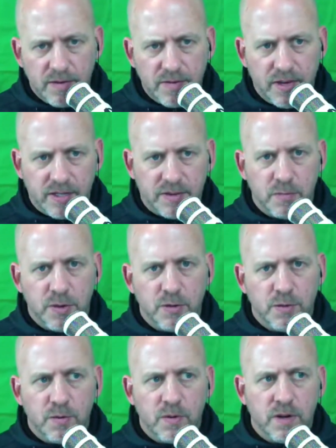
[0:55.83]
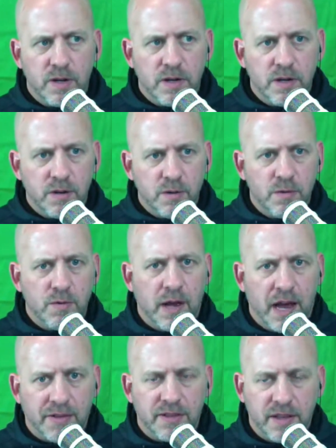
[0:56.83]
got some new
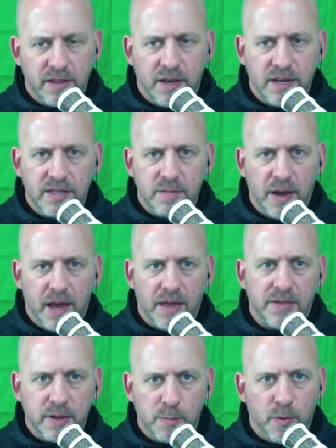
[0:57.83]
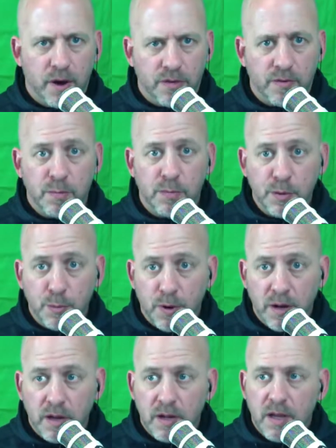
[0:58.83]
athlete clients in my Athlete Breakthrough
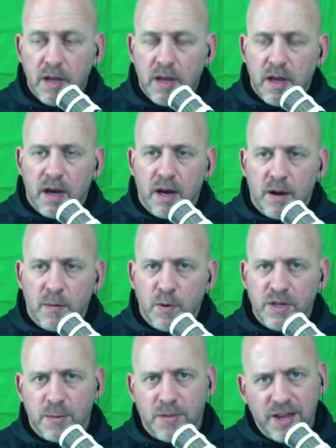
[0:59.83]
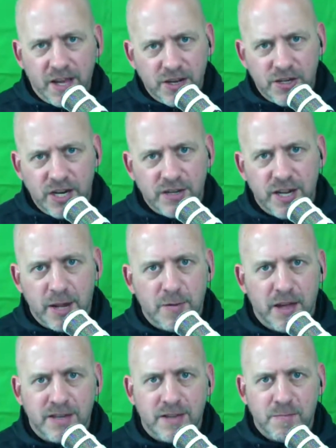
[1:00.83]
Blueprint, which I'm thinking of changing the name of
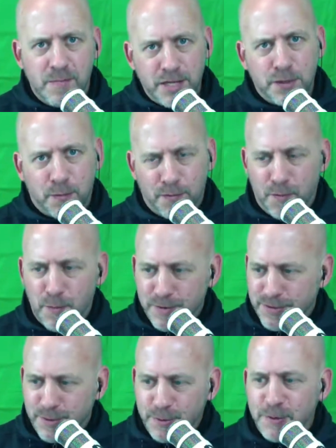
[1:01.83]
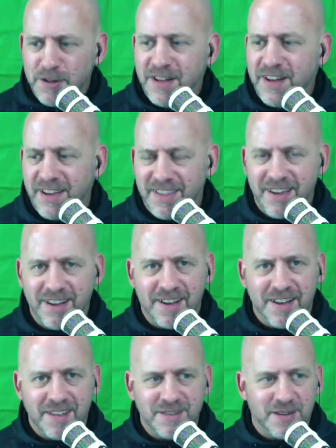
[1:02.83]
that to Mental Performance School. I think
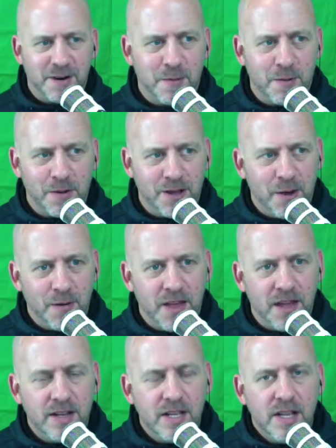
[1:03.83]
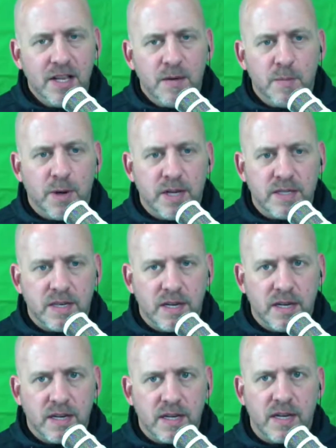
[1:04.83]
that's kind I'm going to go with that. But
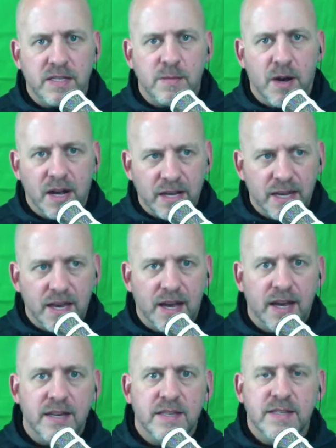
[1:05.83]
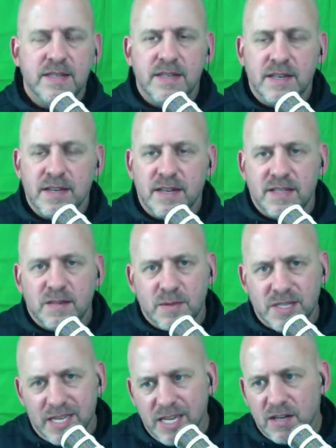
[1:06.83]
got some hockey guys, got some
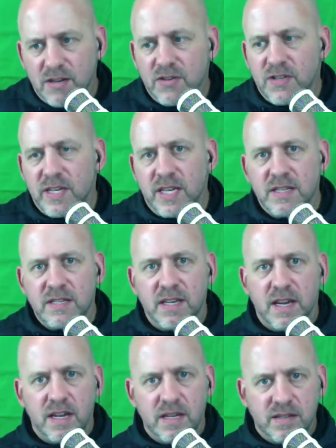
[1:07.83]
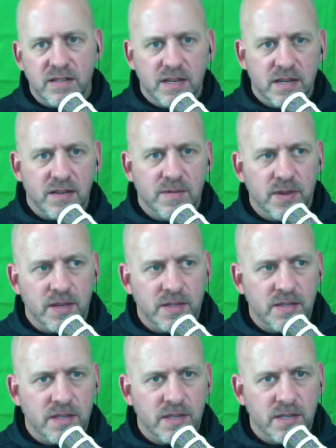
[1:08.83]
skiers. Like, it's kind of it's
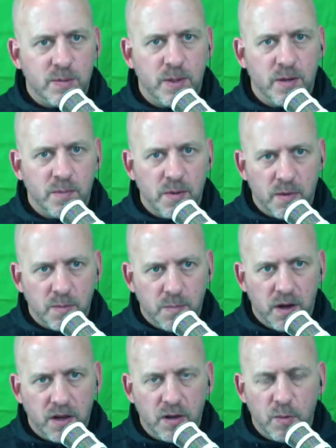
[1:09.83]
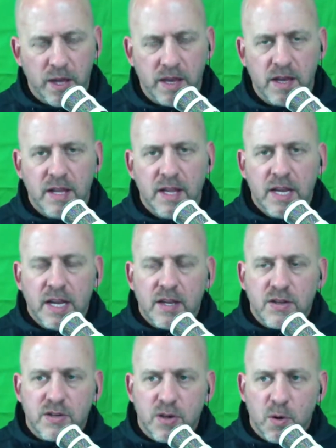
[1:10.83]
been a good week.
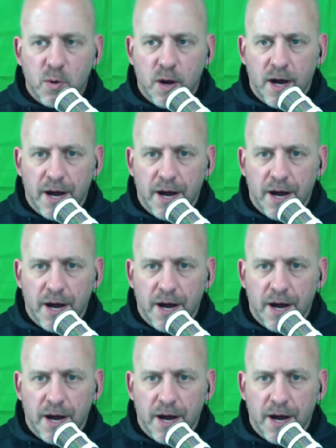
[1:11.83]
So